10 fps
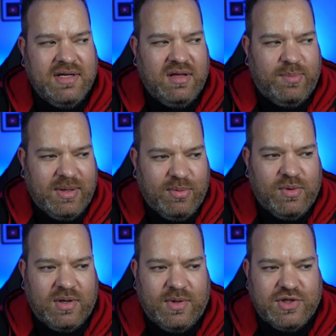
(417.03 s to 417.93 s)
that people
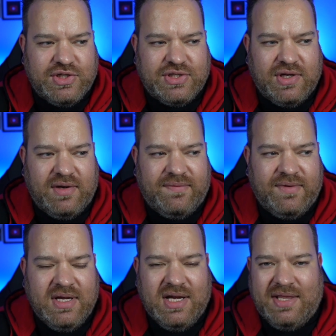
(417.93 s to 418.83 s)
want to watch your stuff,
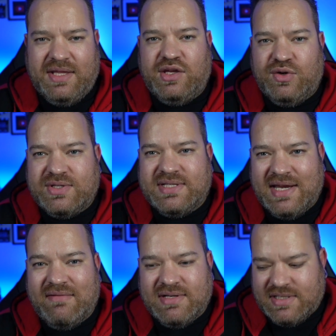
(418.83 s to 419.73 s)
and that you're
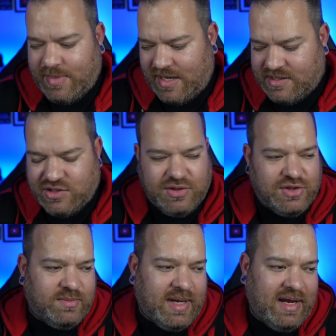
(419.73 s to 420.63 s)
serious about this
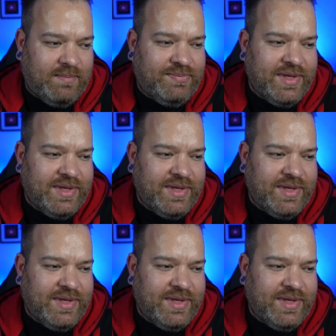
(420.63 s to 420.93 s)
YouTube game.